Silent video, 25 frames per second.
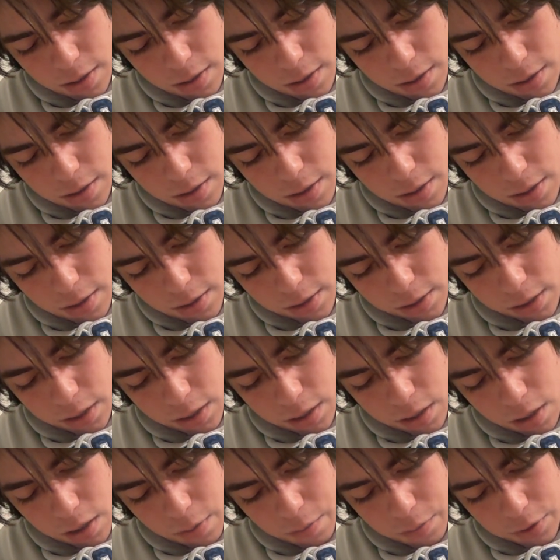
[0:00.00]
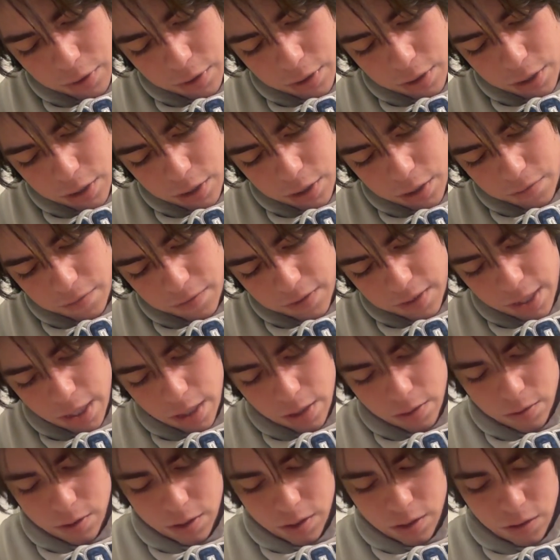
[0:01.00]
this composition of
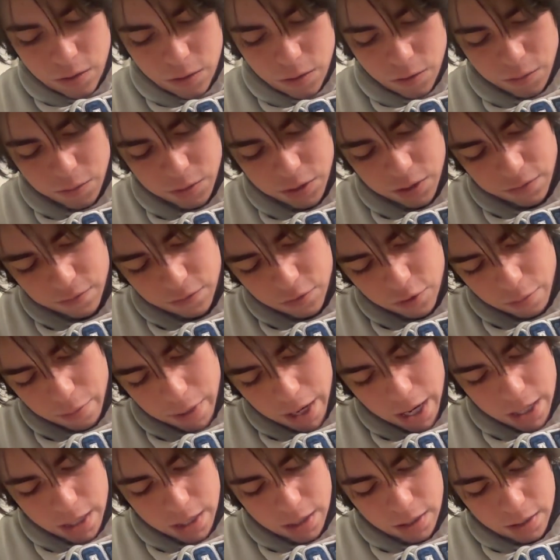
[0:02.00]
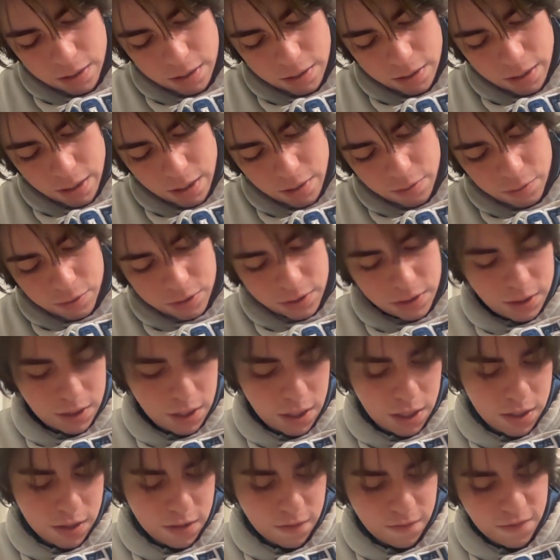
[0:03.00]
sound in terms of dramatic, that was,
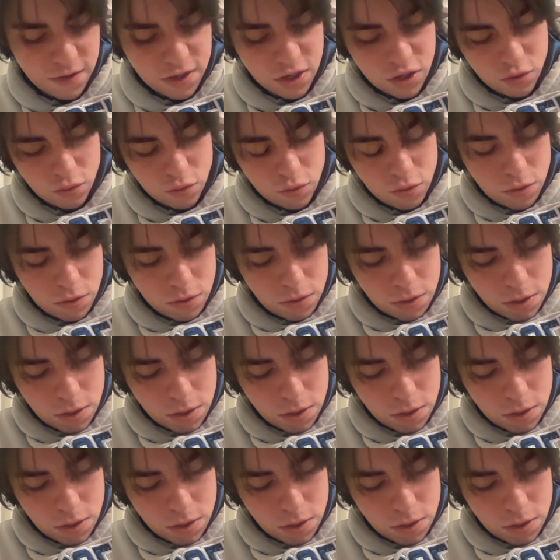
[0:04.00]
say, the visual.